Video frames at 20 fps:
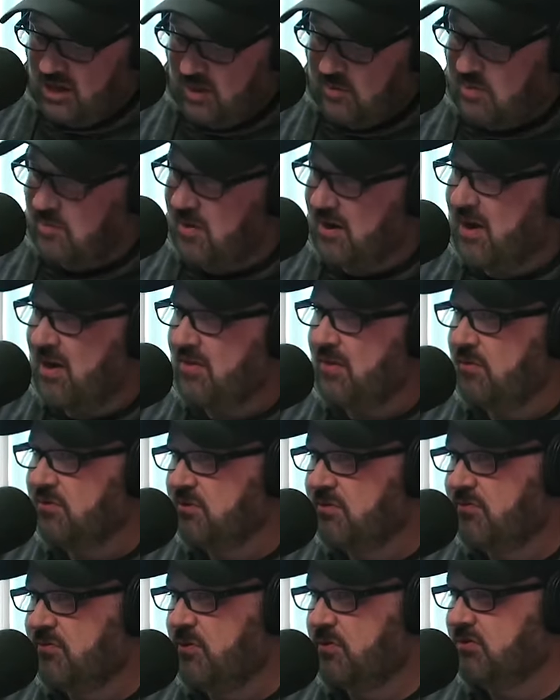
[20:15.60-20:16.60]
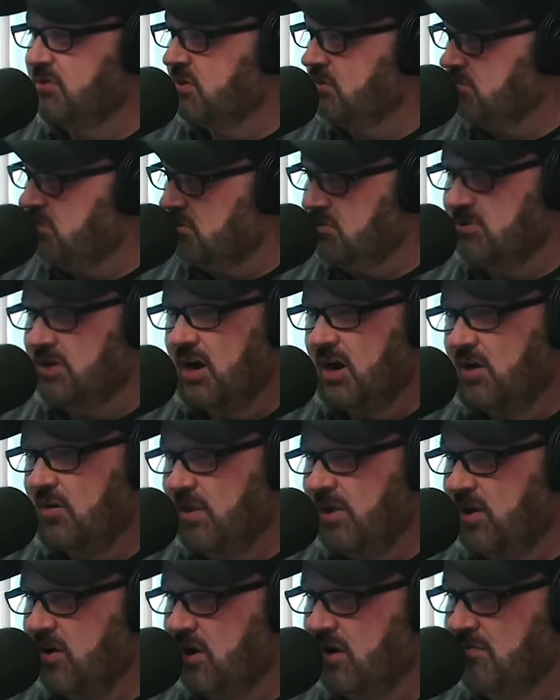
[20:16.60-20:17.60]
I mean, my God, that was the first thing we were talking
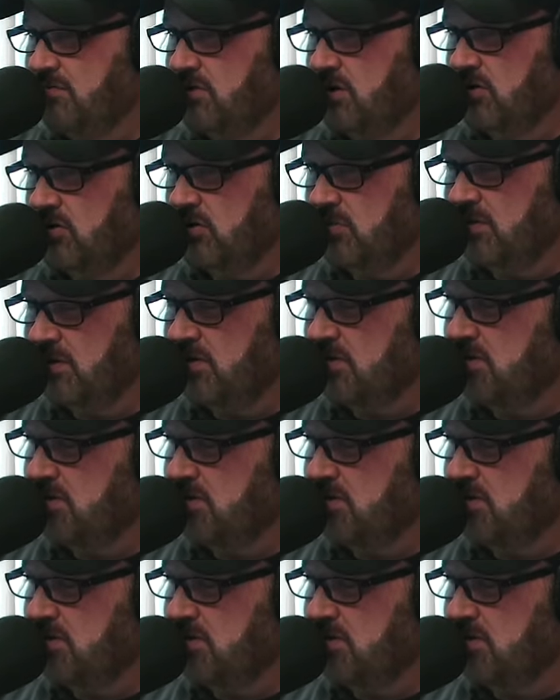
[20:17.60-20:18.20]
about it off the air a little bit.